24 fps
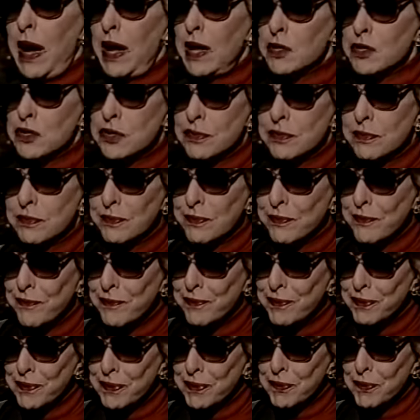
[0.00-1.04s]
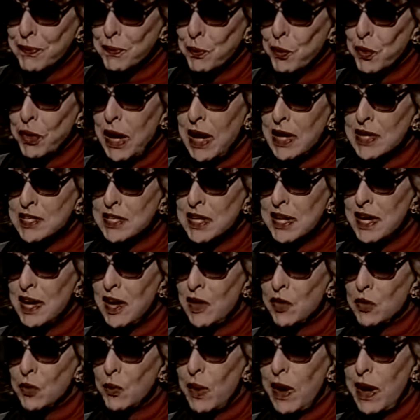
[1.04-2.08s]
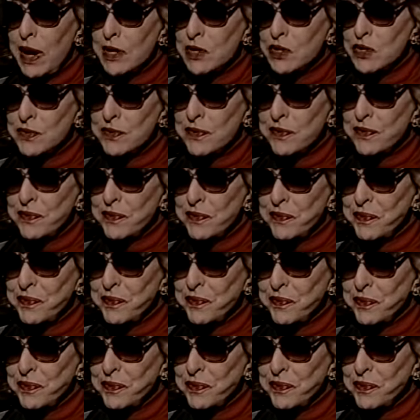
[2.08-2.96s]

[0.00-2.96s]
She was. Would I say otherwise?